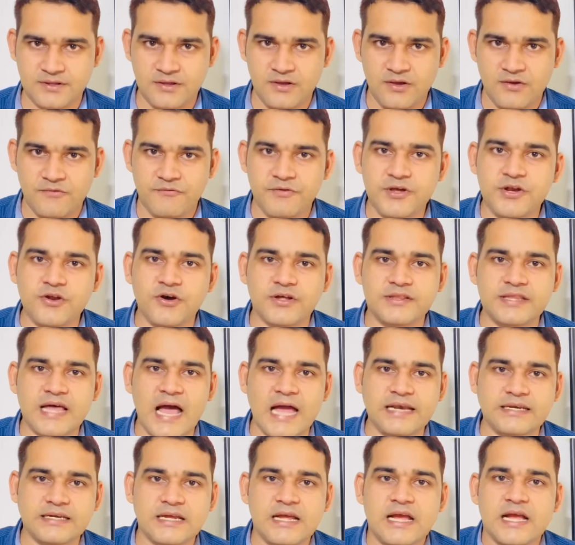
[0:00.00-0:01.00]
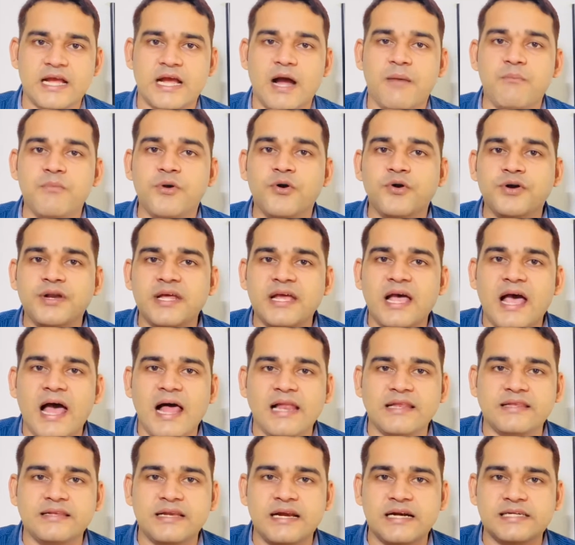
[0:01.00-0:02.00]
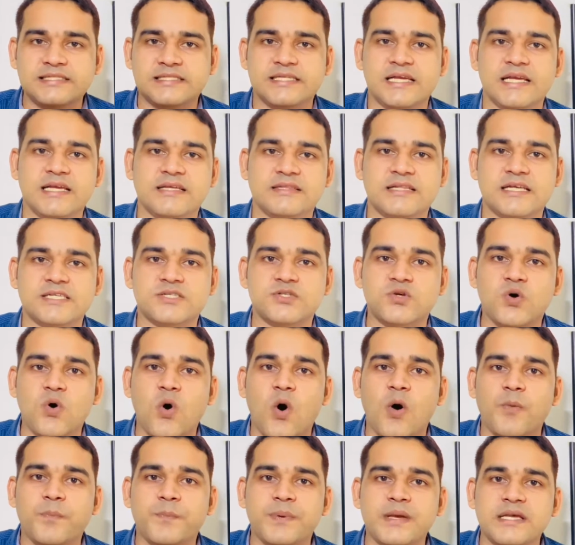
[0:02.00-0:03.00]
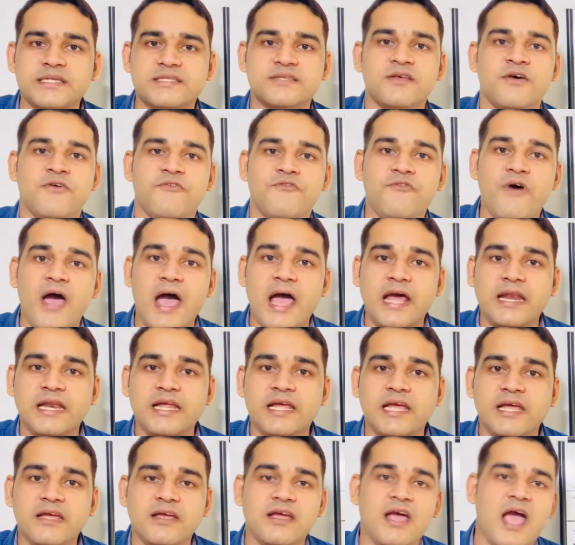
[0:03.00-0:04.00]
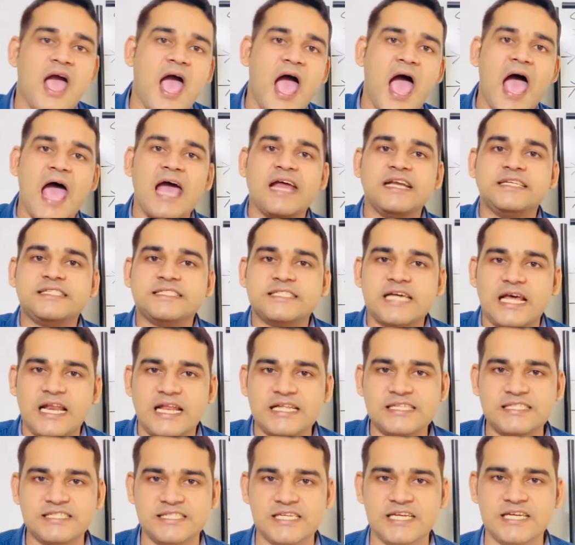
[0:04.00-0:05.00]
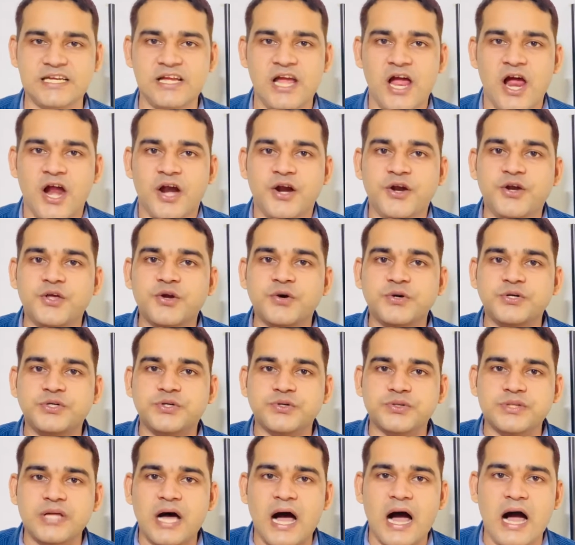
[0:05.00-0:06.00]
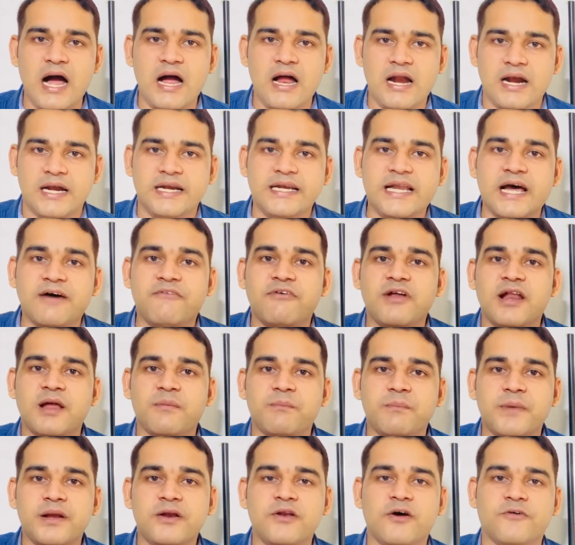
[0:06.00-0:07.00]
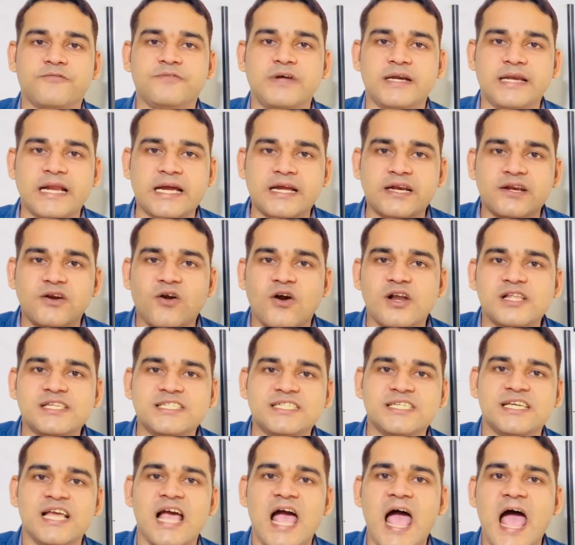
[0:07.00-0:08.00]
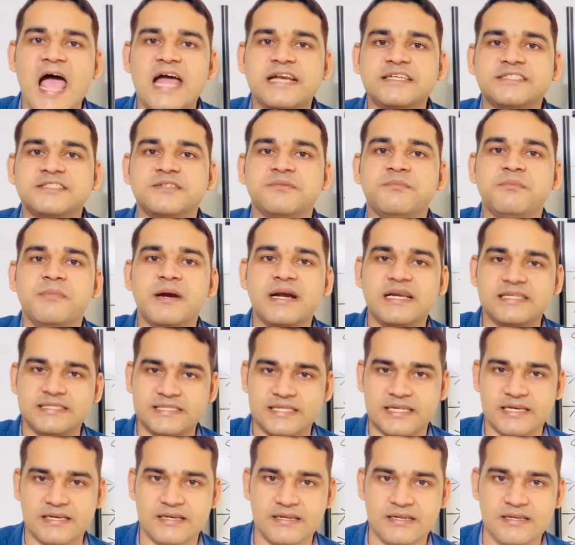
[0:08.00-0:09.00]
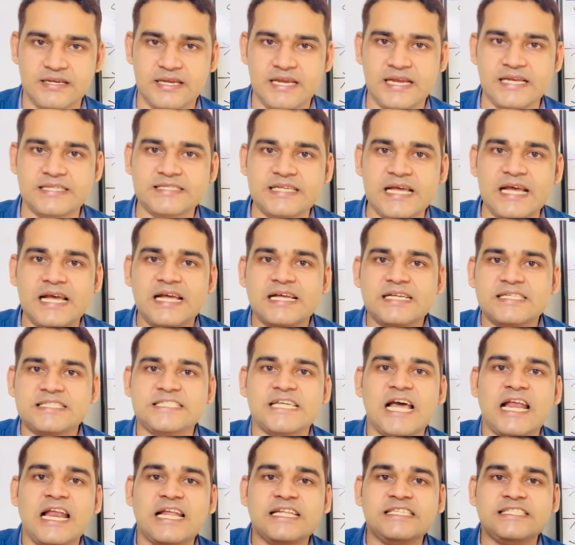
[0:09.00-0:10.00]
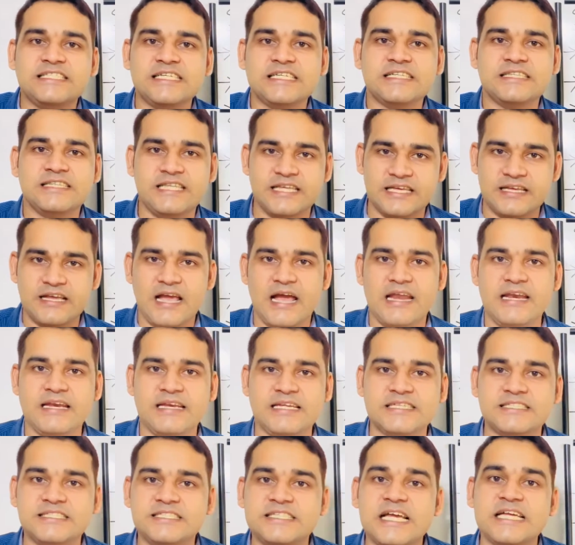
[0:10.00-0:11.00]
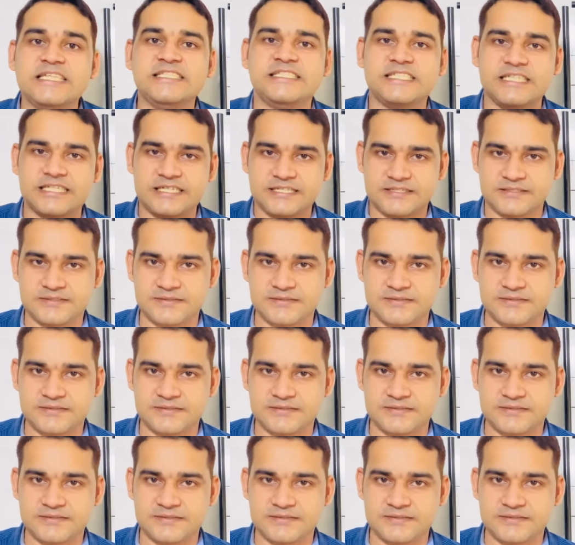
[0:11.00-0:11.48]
We know that community health nursing, the scope is varying and challenging due to the development of the technology and medicine. It is a challenging thing and it is changing.